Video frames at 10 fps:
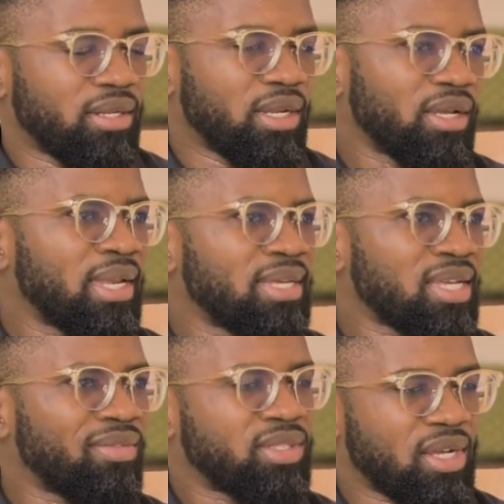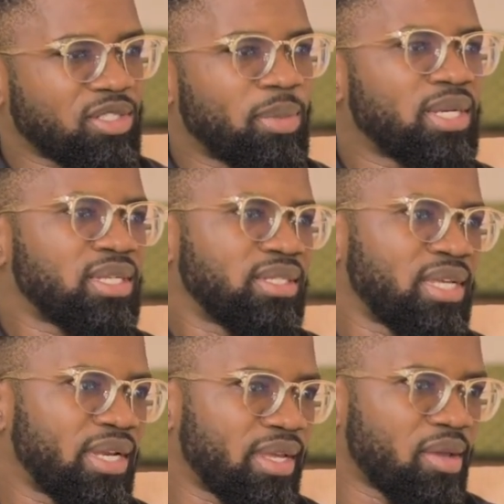look, let's have a touch base at
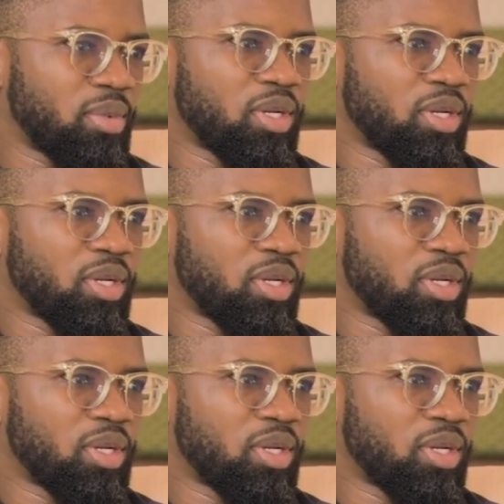10 a.m.